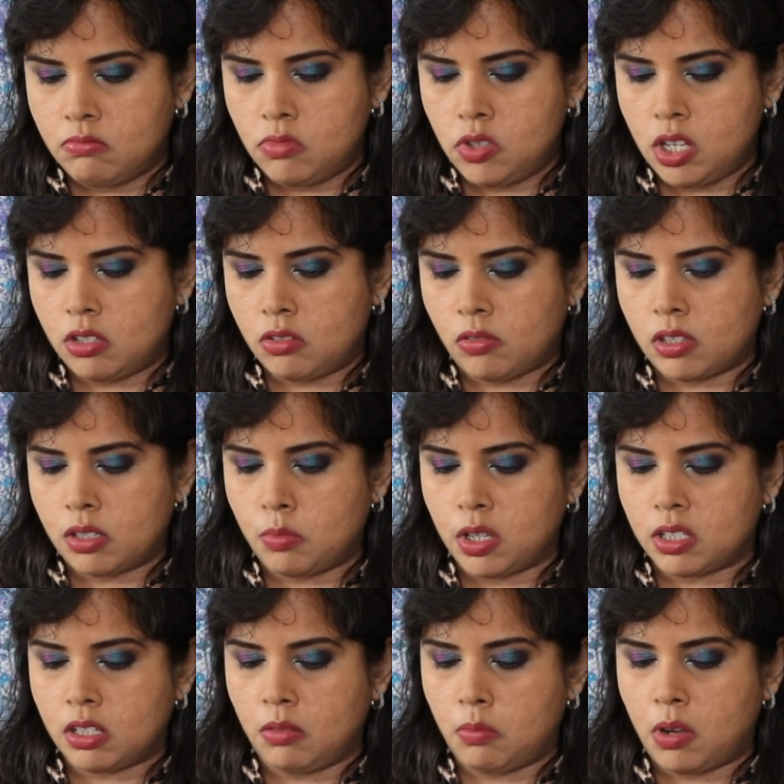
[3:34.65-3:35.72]
De-Stress,
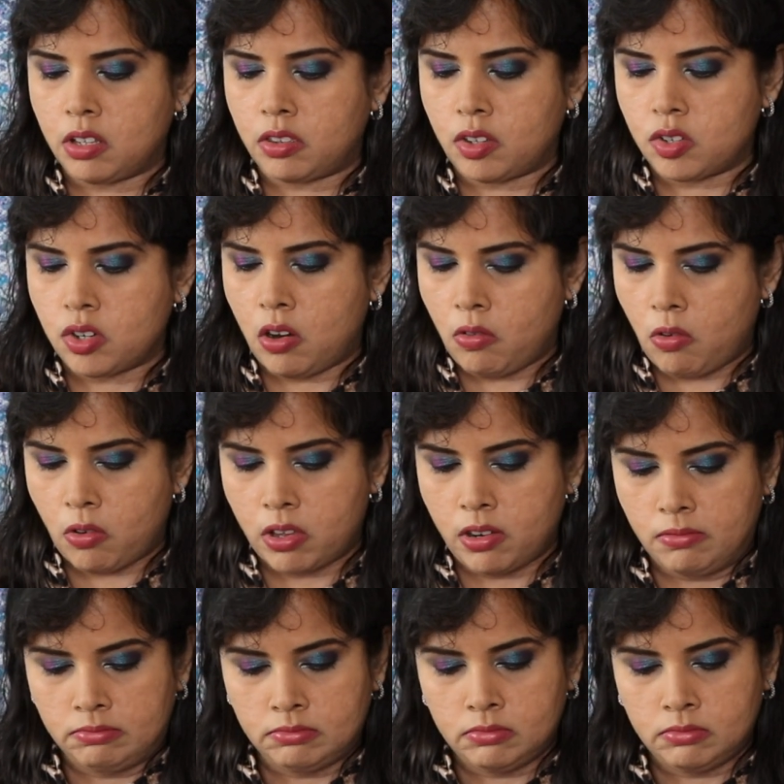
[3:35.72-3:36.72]
Muscle Bath, and Shower Oil.